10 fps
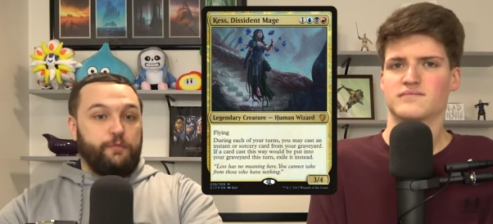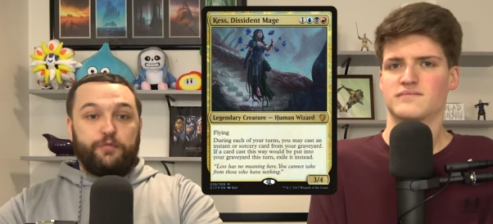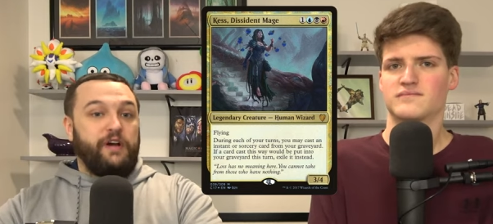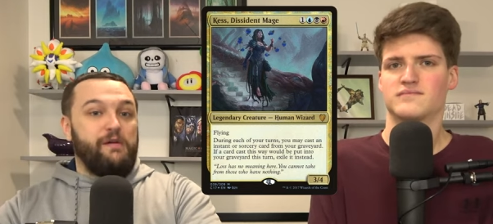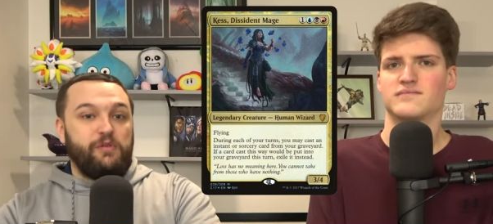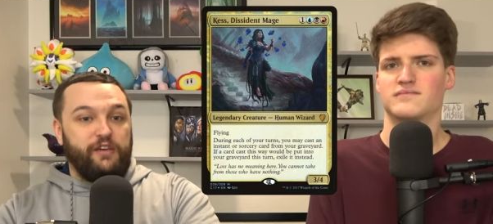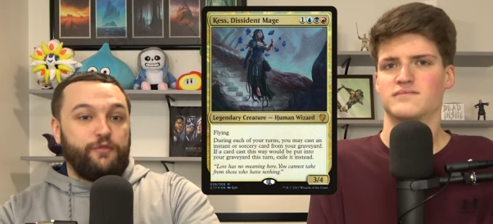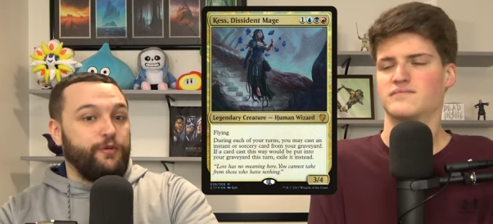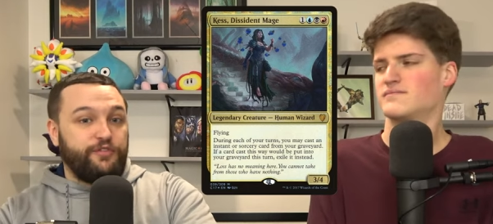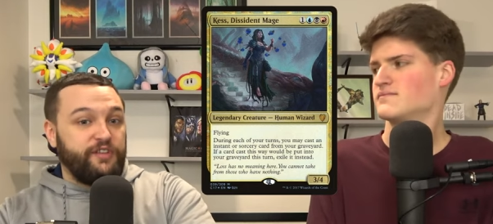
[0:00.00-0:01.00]
Speaker 1: probably if
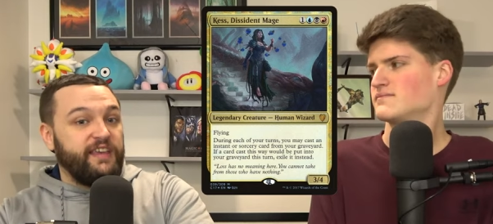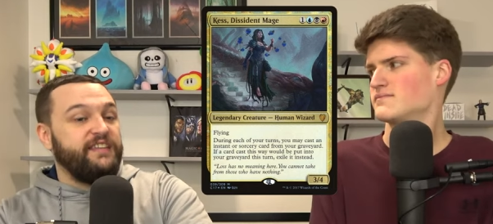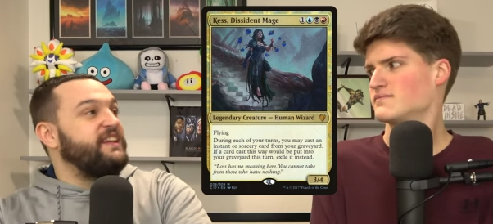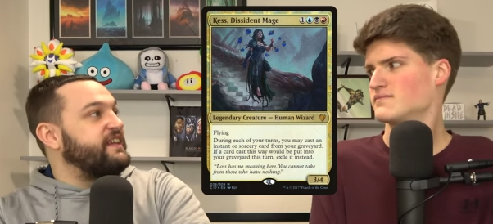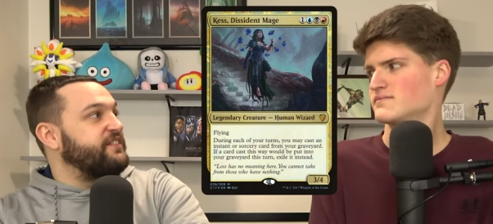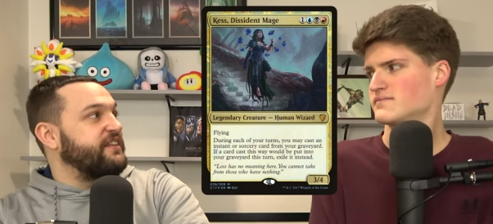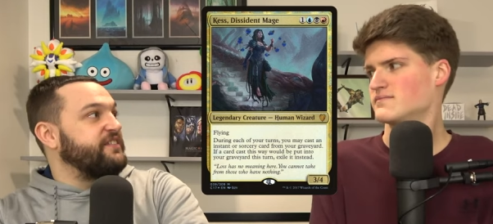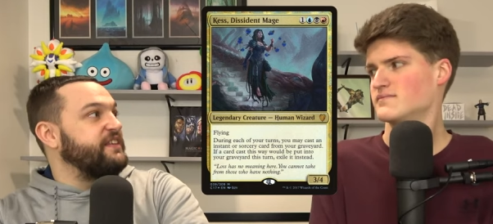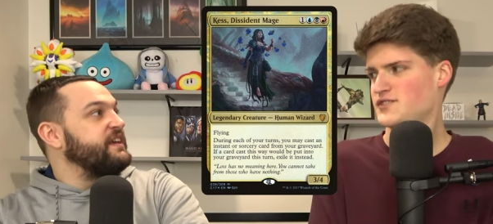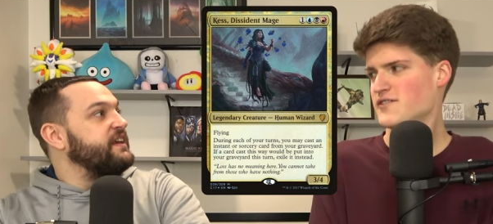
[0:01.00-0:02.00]
we're sticking to
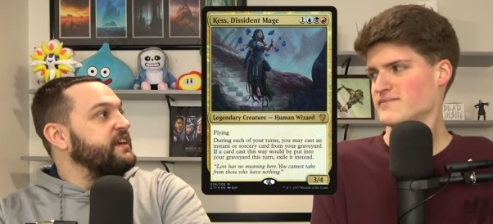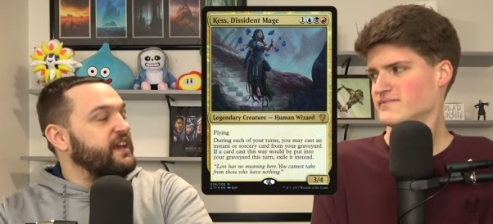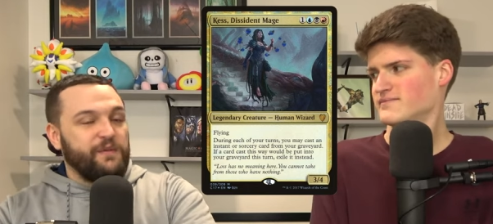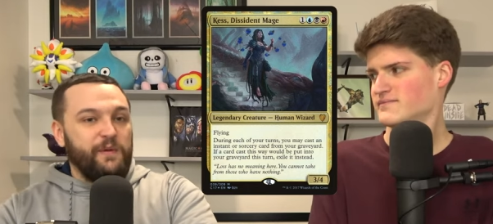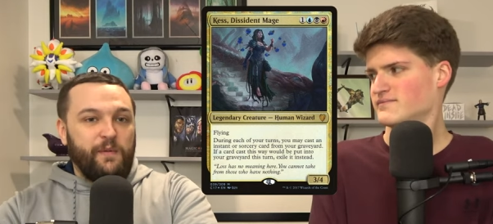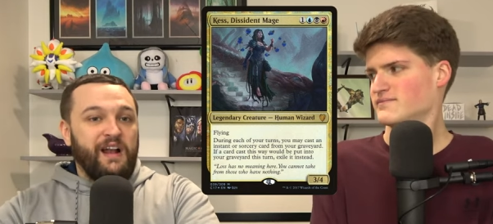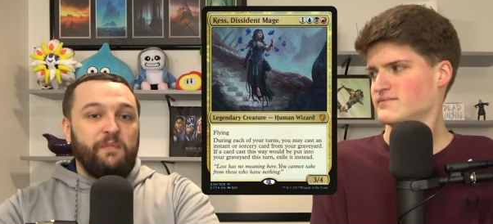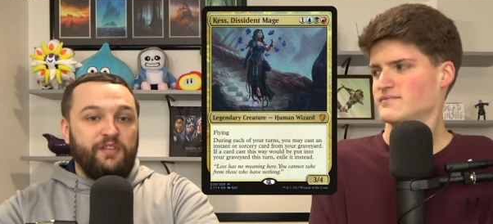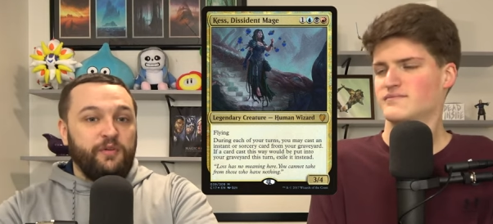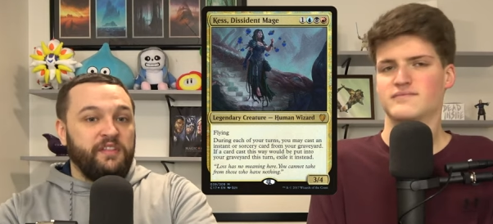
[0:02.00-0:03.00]
instance. Sure. And we want to
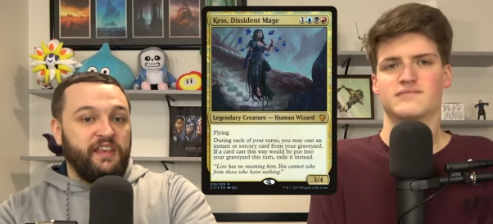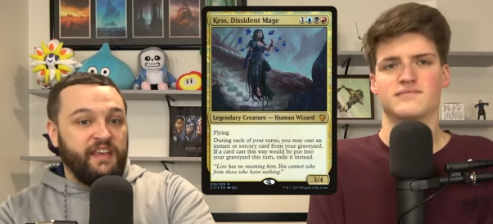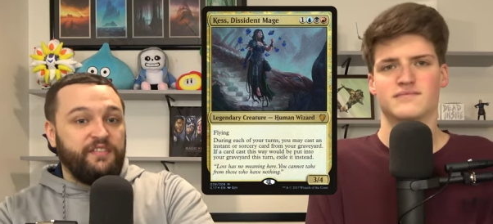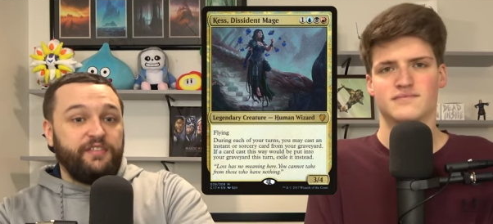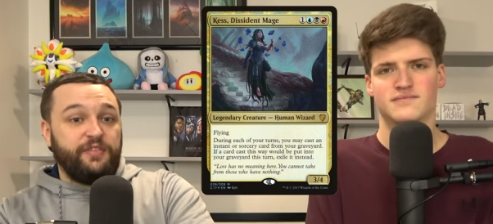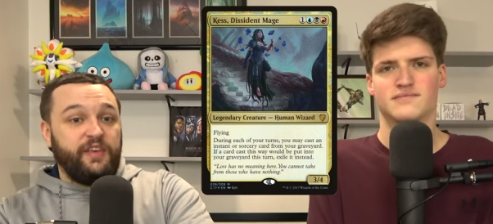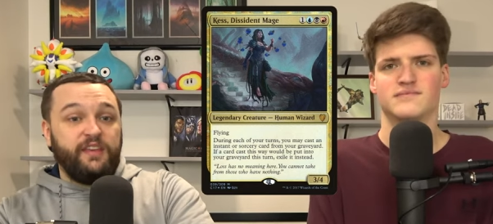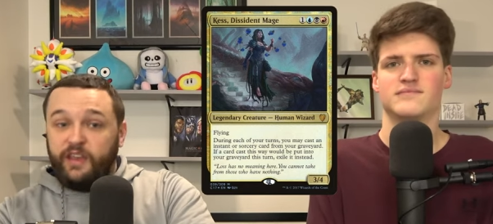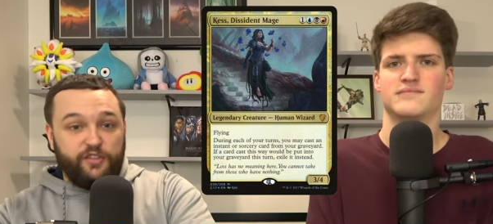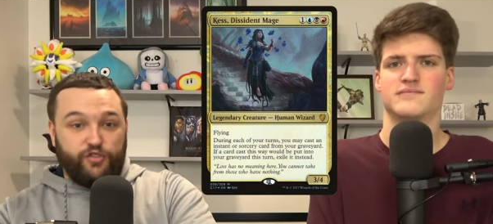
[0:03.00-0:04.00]
be doing the instant thing.
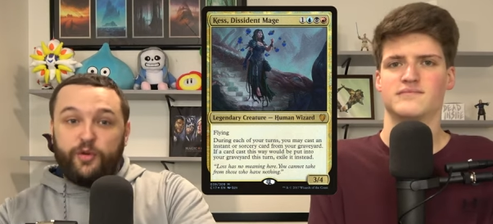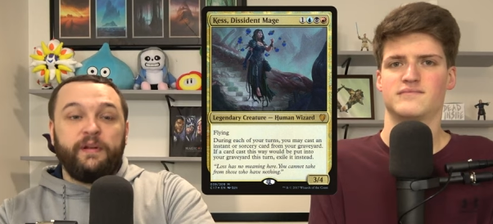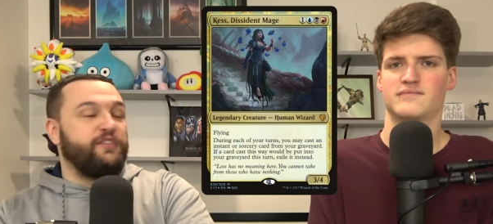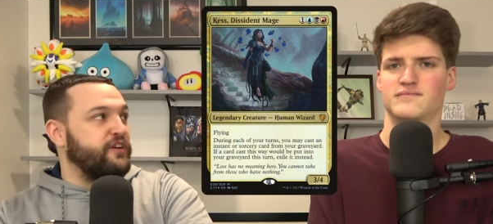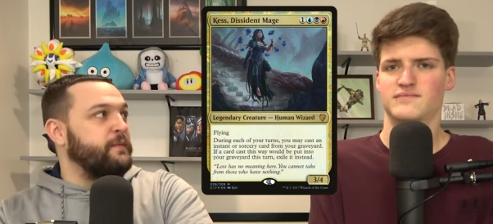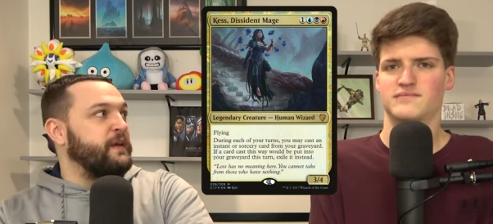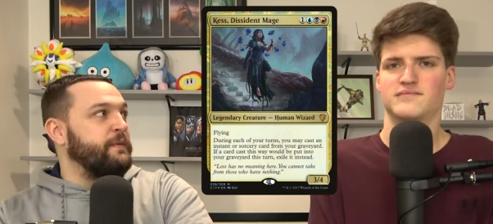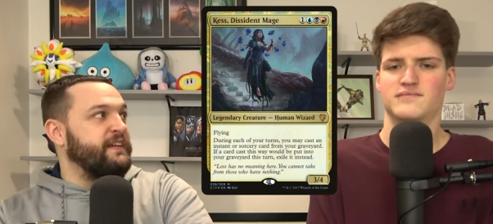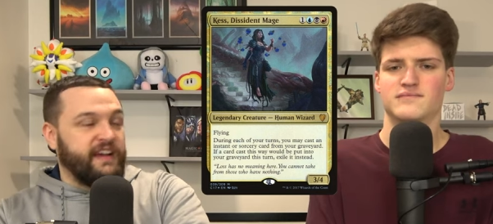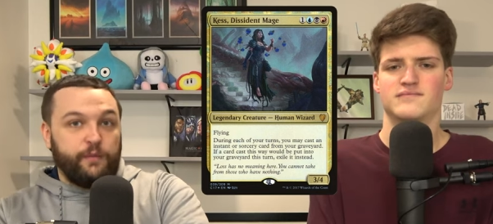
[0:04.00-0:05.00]
Yeah, terminate's going to make
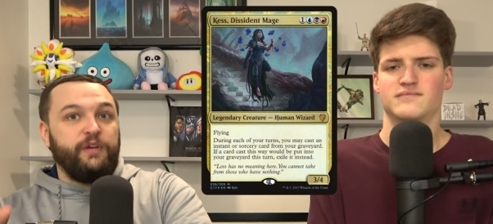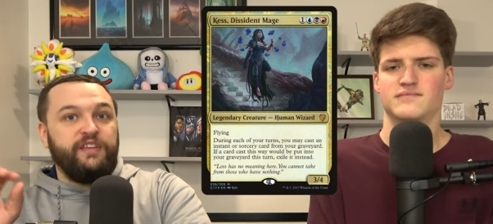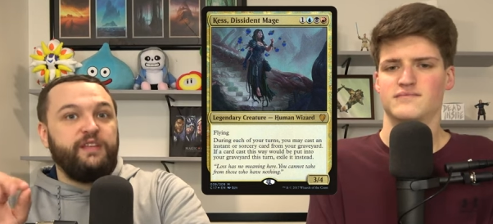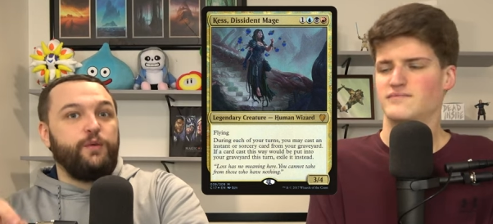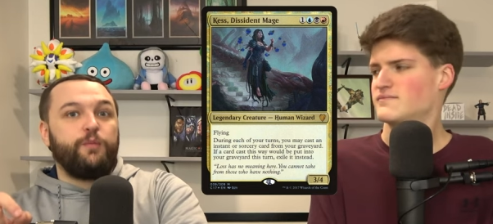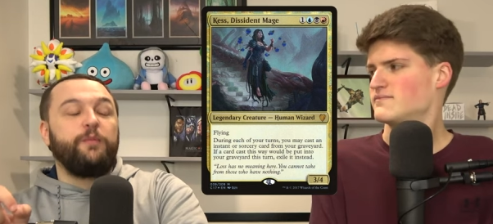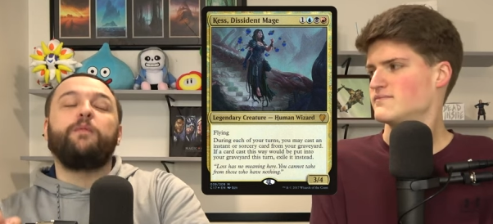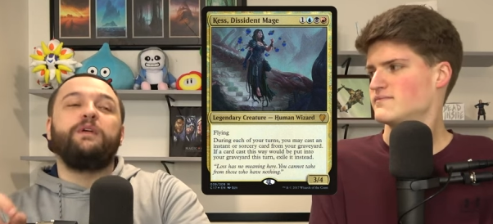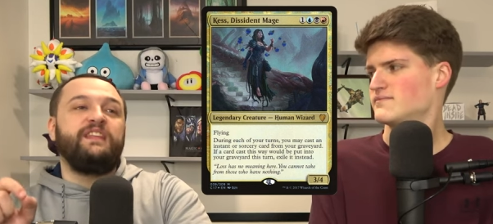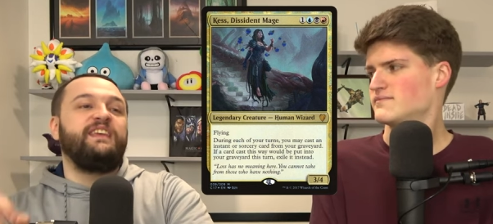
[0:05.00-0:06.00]
my deck. We need to, what
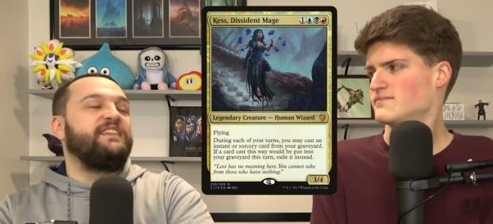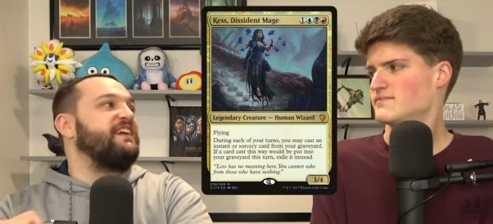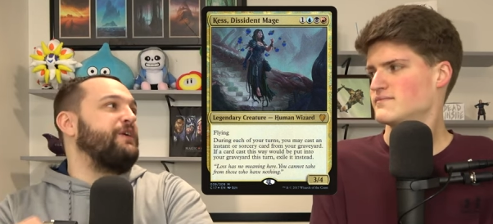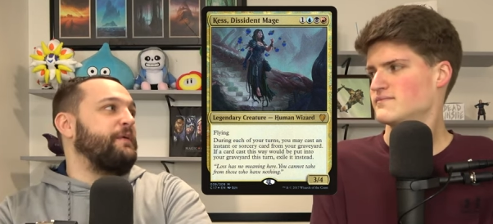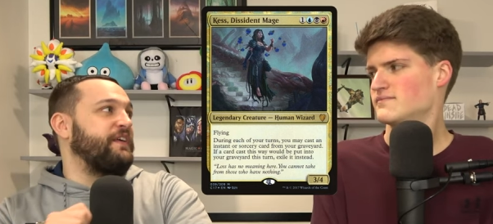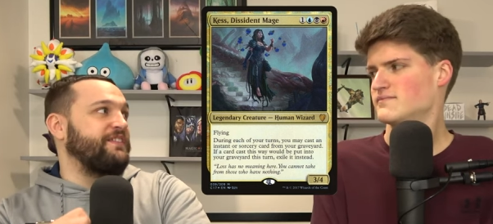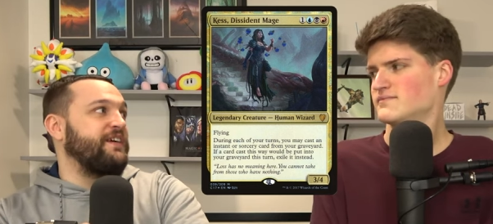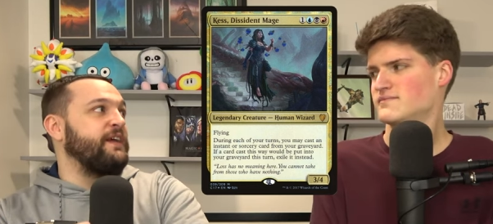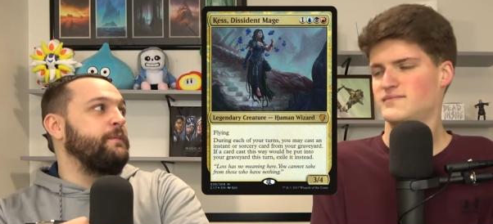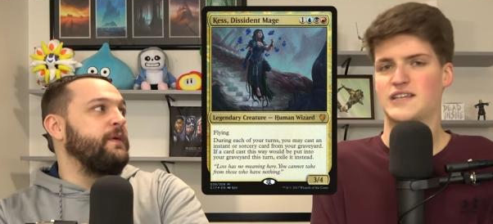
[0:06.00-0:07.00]
we need to care about that
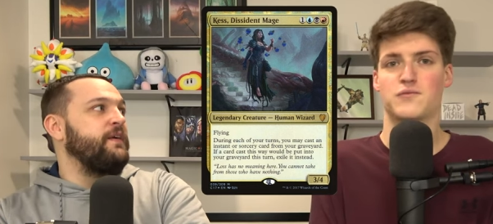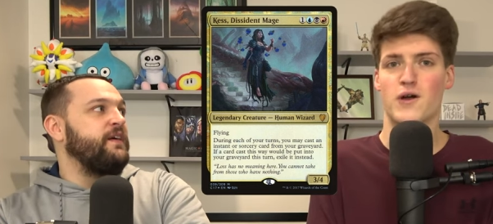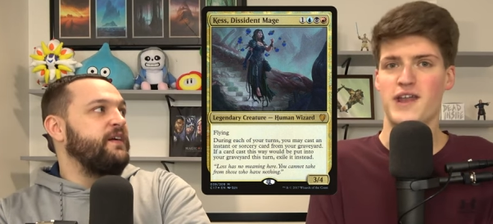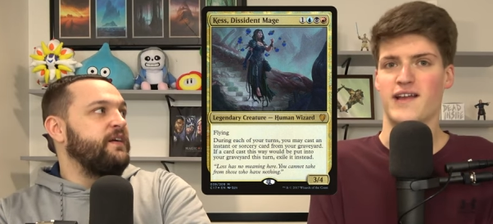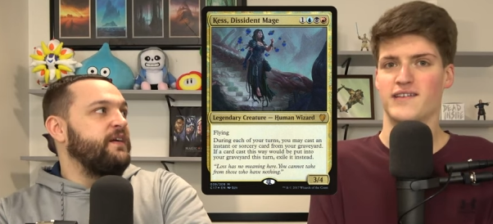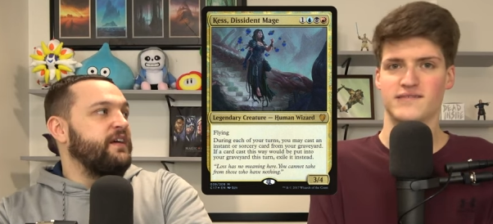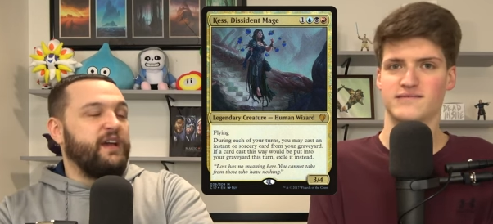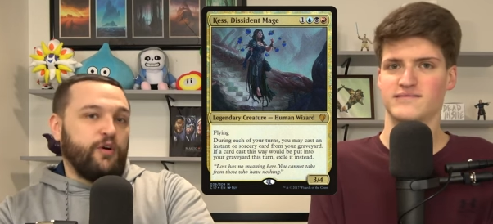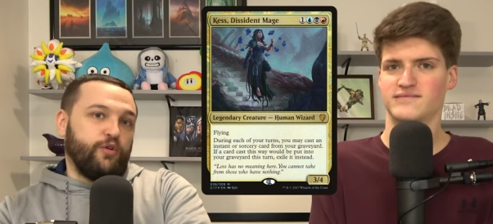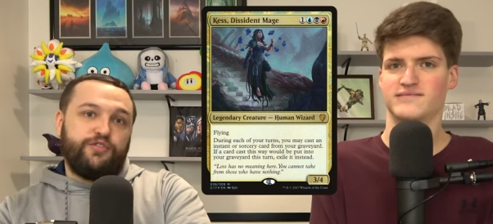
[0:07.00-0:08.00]
type. That's one deck.
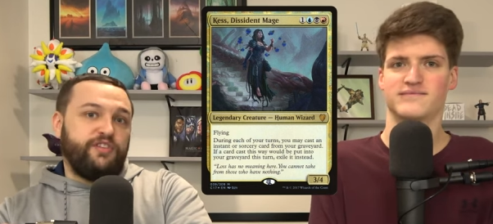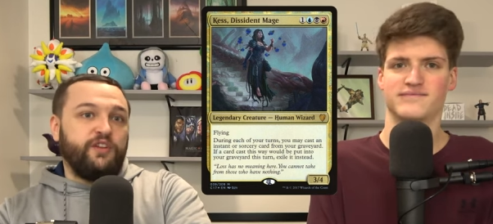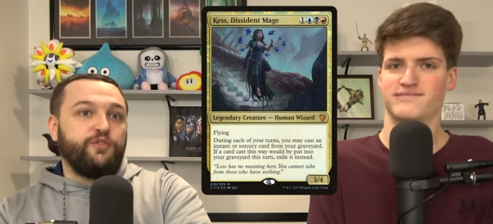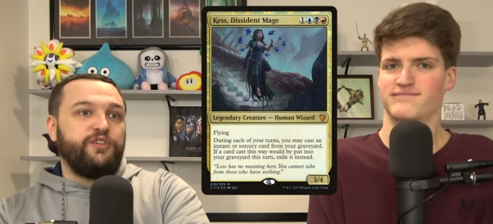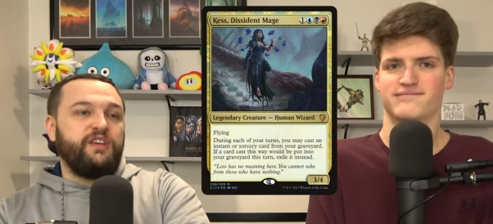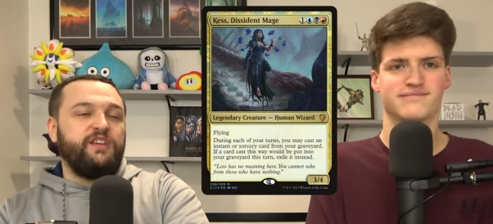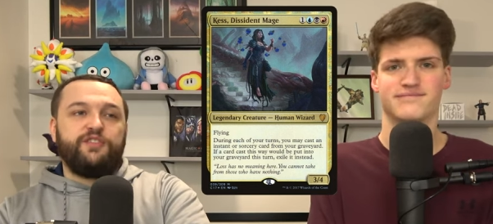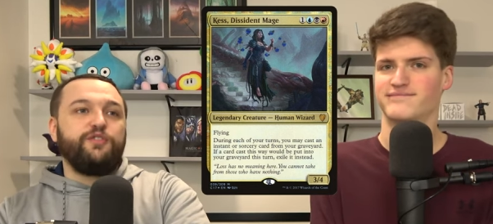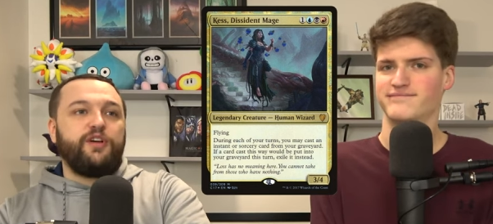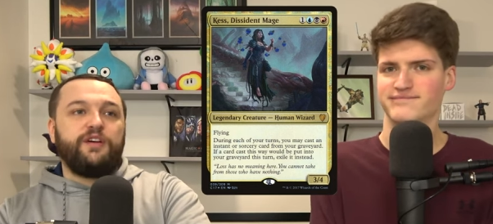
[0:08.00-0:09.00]
Eh, or synergies. There's